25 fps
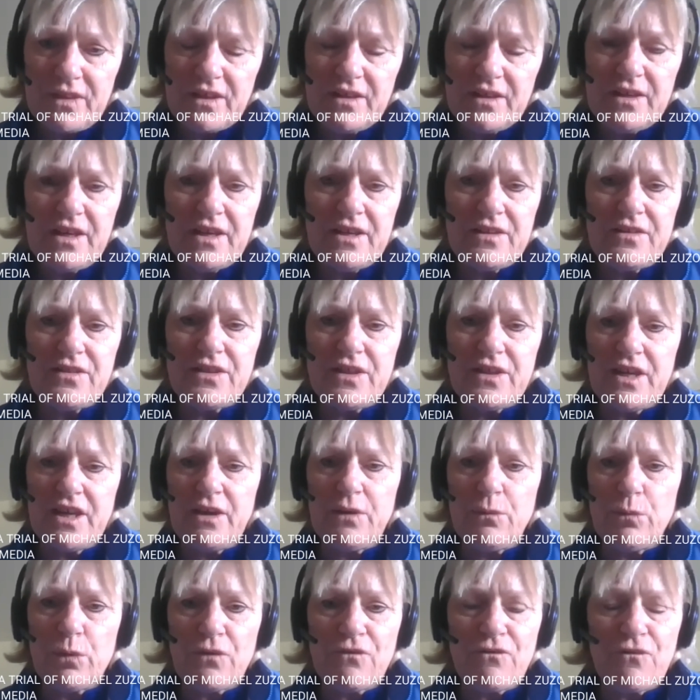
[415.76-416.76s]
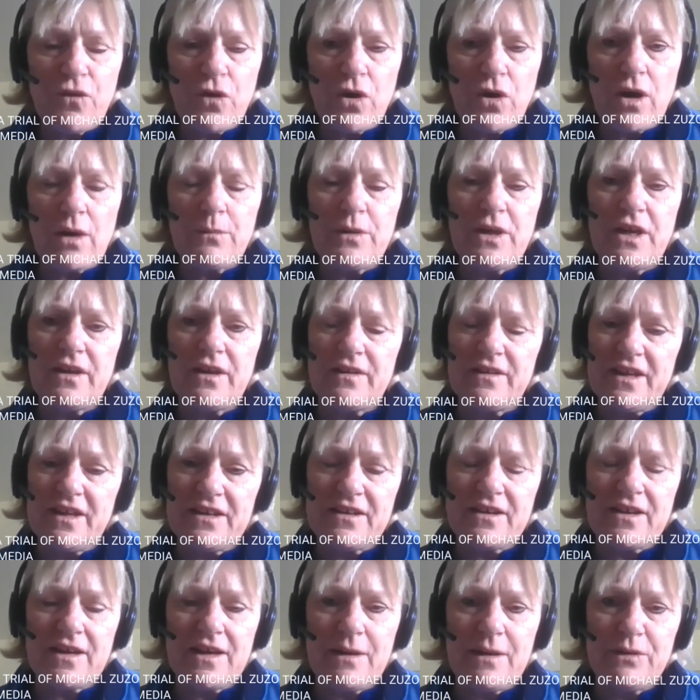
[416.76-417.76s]
and they were farming, and
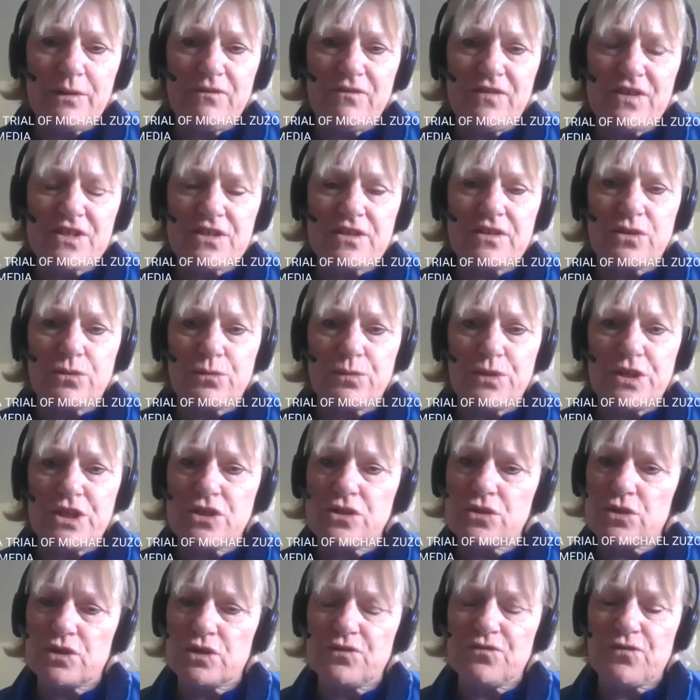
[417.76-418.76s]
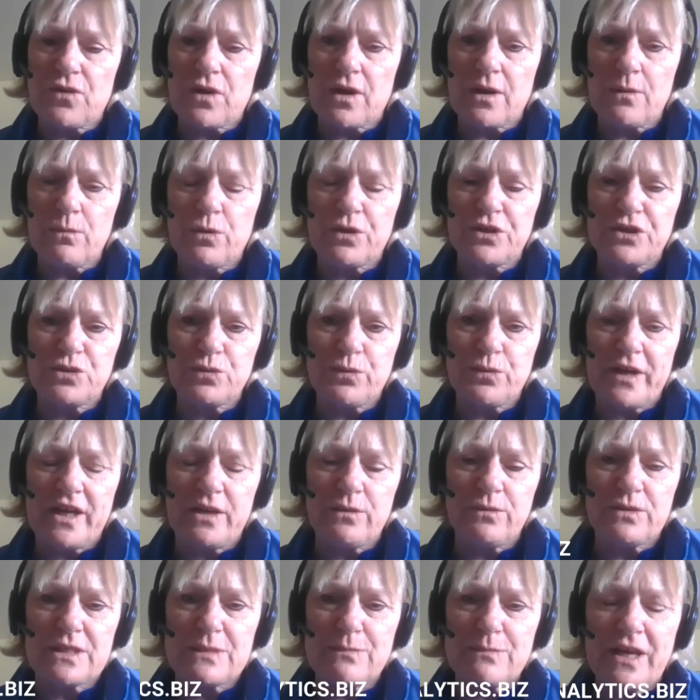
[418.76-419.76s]
they'd come and visit the research farm where
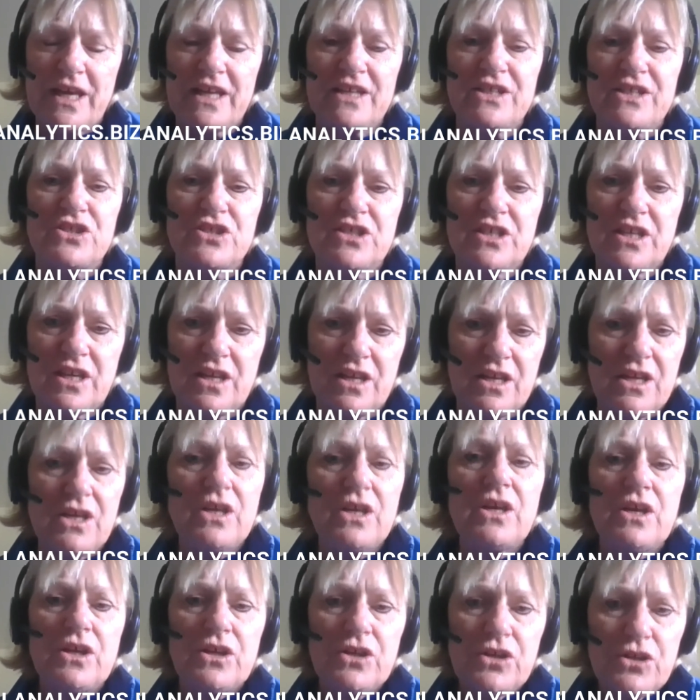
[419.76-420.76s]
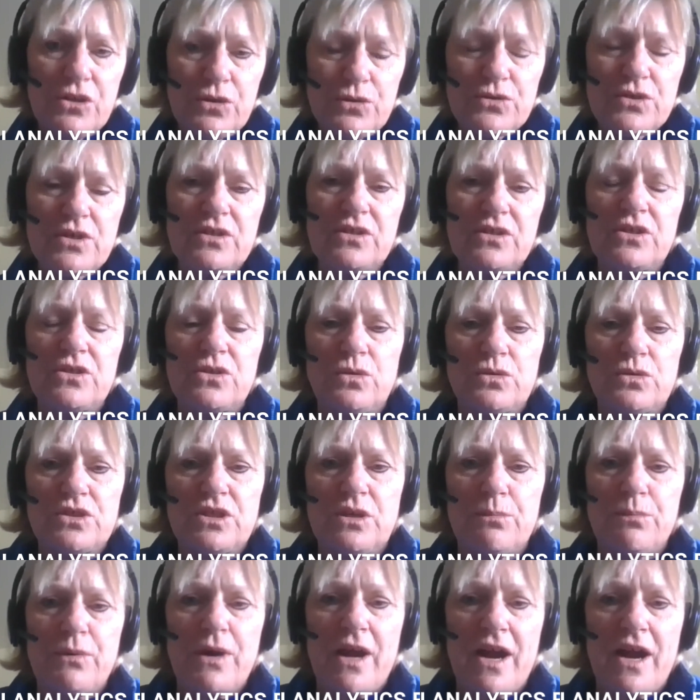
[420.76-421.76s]
Dwayne was managing using the
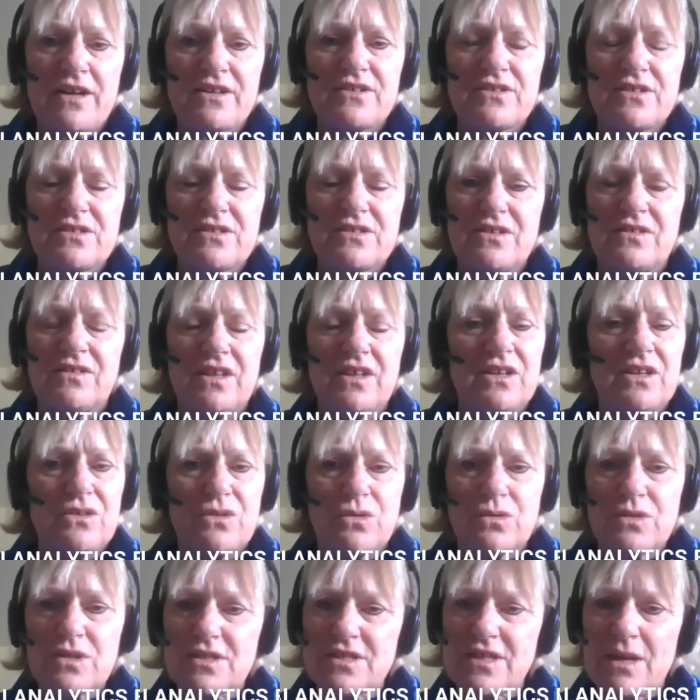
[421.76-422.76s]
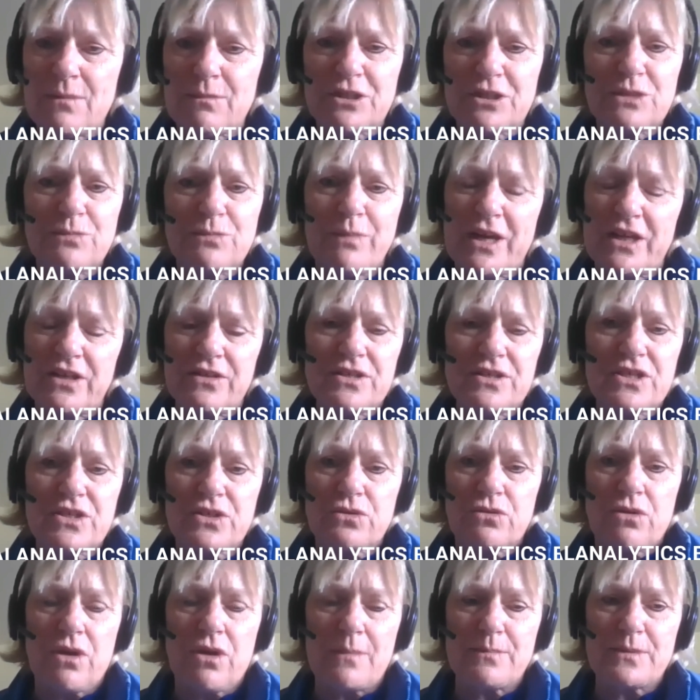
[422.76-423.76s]
no-till practices, and they'd notice how much better
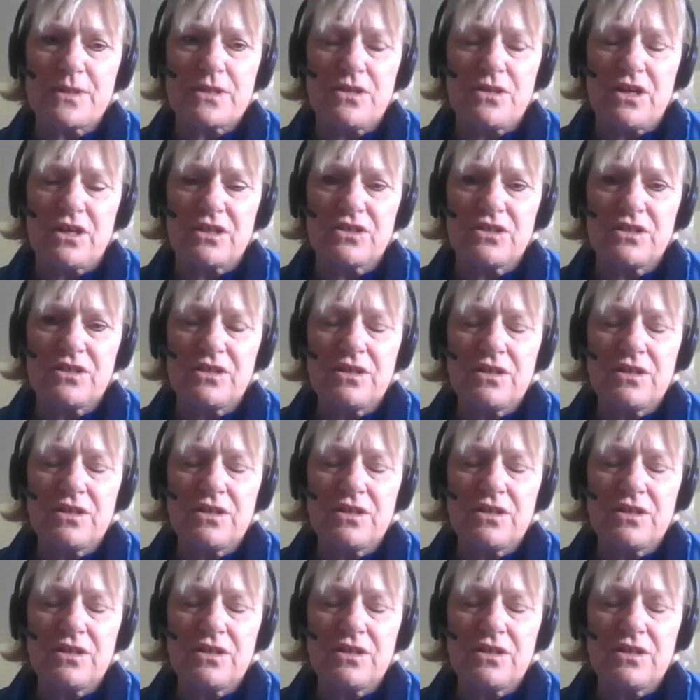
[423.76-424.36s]
his crops looked